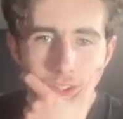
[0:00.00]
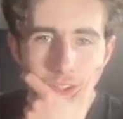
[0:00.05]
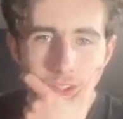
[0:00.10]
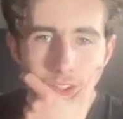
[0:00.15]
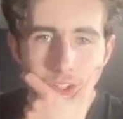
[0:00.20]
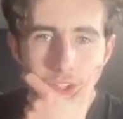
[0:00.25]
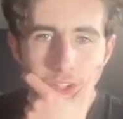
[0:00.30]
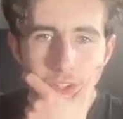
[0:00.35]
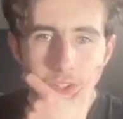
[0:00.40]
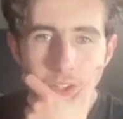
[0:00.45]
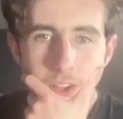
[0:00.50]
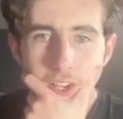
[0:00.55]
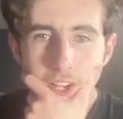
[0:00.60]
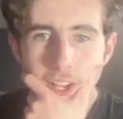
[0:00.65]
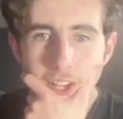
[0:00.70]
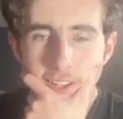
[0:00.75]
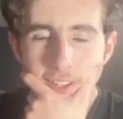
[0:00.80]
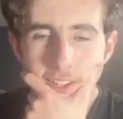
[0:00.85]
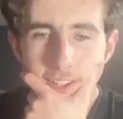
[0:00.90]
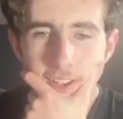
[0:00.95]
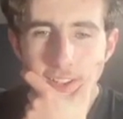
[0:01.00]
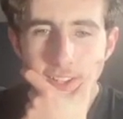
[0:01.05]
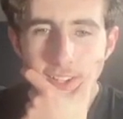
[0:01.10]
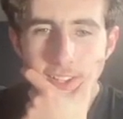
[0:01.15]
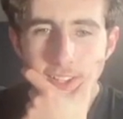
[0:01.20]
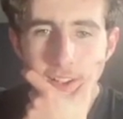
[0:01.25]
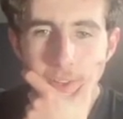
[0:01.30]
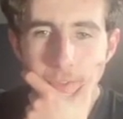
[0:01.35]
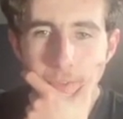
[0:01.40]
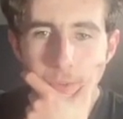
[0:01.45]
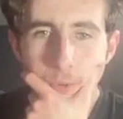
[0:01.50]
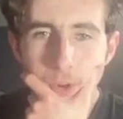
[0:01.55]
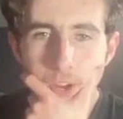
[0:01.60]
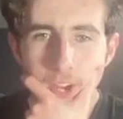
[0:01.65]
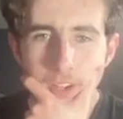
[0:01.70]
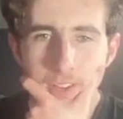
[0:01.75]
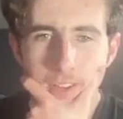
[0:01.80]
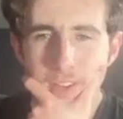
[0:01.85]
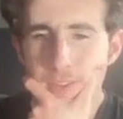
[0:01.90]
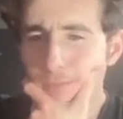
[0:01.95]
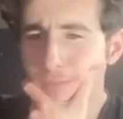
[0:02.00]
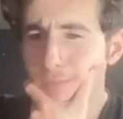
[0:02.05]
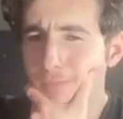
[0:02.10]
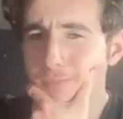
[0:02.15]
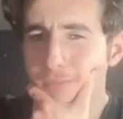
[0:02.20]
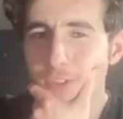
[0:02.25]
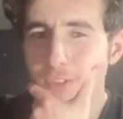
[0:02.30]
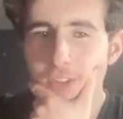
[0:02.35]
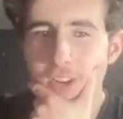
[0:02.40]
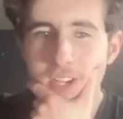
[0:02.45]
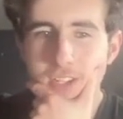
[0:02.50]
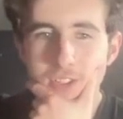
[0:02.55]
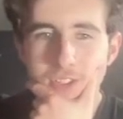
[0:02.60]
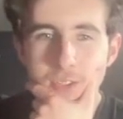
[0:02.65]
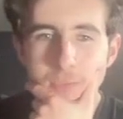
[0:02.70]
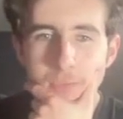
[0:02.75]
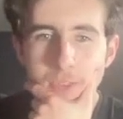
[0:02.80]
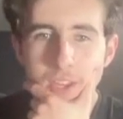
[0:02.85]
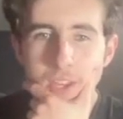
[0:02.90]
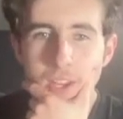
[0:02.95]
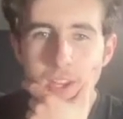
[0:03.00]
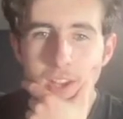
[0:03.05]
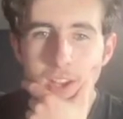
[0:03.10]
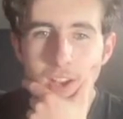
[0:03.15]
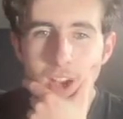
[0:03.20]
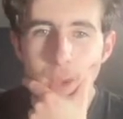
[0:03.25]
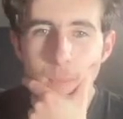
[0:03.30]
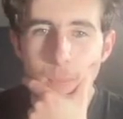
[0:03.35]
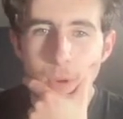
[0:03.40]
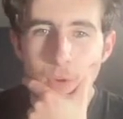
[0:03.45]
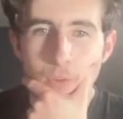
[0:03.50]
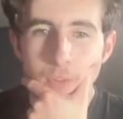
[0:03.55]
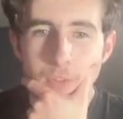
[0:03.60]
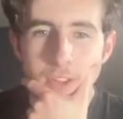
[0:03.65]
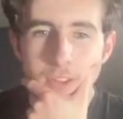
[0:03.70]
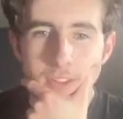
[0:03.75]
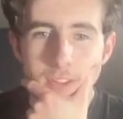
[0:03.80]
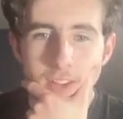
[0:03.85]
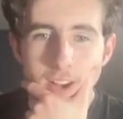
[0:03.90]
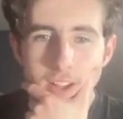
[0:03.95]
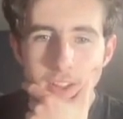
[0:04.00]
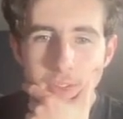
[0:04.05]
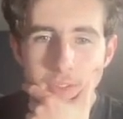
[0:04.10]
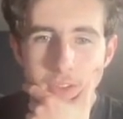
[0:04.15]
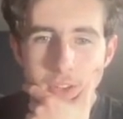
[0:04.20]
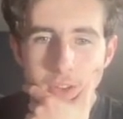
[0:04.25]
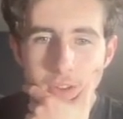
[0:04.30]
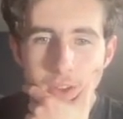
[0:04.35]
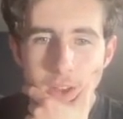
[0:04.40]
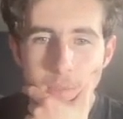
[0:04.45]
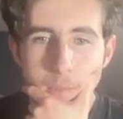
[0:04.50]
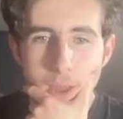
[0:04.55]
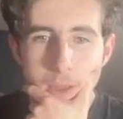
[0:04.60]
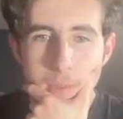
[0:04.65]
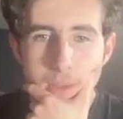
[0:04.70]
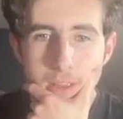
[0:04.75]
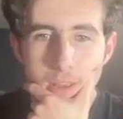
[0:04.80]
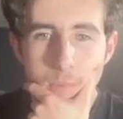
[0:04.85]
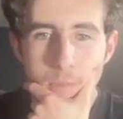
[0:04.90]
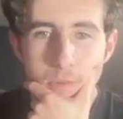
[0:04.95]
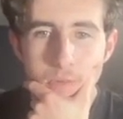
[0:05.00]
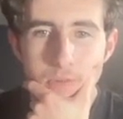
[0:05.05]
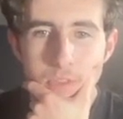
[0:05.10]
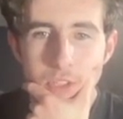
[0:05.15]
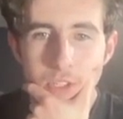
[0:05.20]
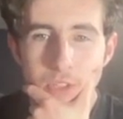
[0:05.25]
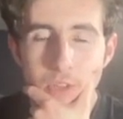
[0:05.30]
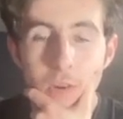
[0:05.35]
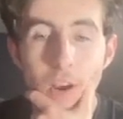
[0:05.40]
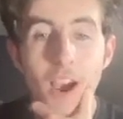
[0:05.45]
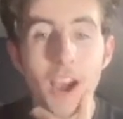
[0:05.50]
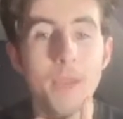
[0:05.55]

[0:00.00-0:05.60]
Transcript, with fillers: Cute. Okay, this guy does have four hands. Strange. I'm over the stars for you and maybe the moon too.